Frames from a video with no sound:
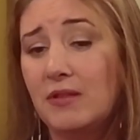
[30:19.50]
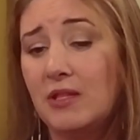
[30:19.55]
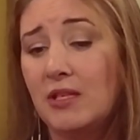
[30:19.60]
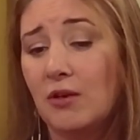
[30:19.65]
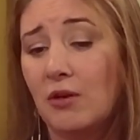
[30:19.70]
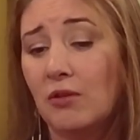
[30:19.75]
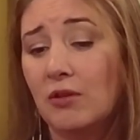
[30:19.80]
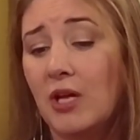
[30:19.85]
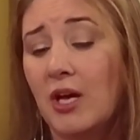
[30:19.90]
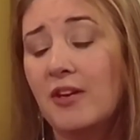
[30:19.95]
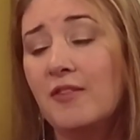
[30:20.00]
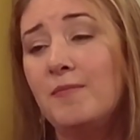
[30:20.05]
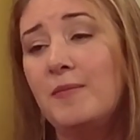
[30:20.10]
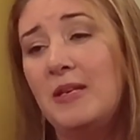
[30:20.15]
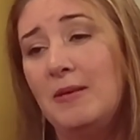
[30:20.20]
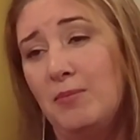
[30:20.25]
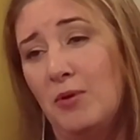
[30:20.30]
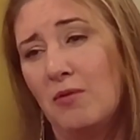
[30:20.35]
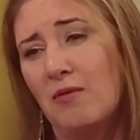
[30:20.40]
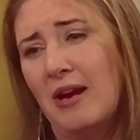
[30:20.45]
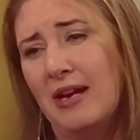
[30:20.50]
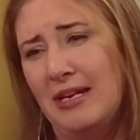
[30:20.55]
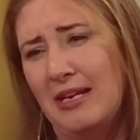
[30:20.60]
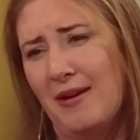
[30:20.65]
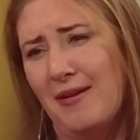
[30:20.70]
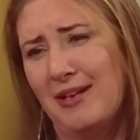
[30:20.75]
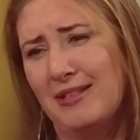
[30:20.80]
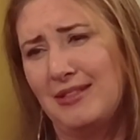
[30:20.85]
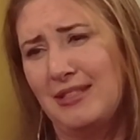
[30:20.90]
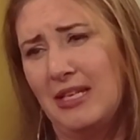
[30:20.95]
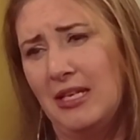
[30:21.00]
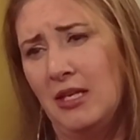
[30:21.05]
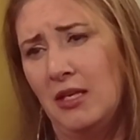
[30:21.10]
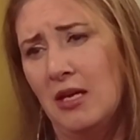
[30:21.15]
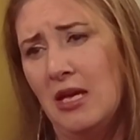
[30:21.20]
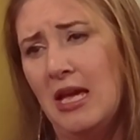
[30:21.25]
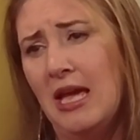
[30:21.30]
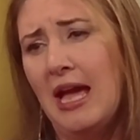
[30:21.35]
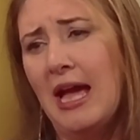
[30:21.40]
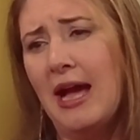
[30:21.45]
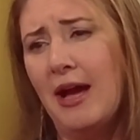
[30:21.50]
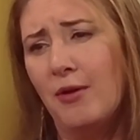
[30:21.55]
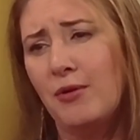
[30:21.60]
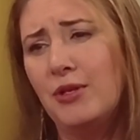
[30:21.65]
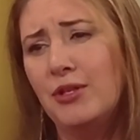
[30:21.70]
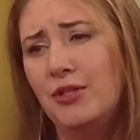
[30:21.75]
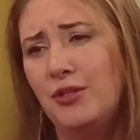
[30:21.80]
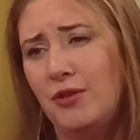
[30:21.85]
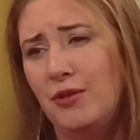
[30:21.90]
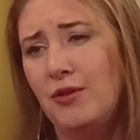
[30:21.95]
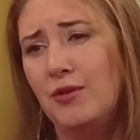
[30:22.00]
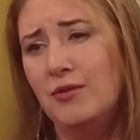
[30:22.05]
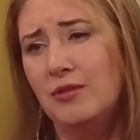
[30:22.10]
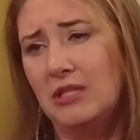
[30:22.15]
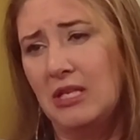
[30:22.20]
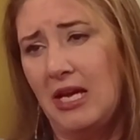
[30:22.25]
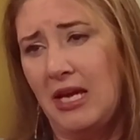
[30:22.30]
there are a lot of people right now asking, how can you use